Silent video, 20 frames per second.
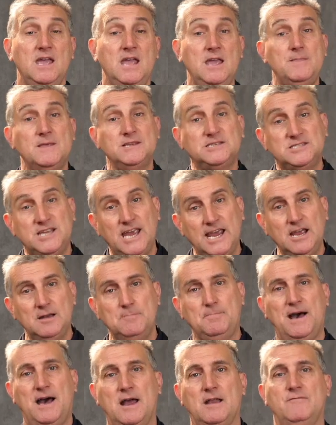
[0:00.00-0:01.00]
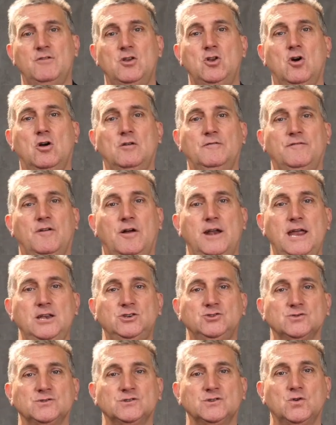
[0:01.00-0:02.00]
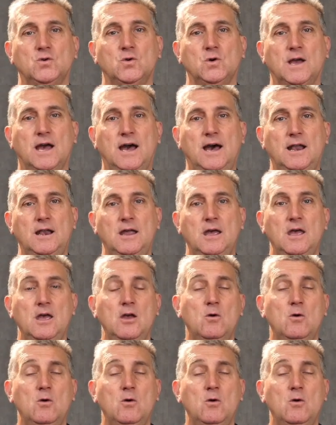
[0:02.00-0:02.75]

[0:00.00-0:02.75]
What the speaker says: In the second part of the non-financial scorecard,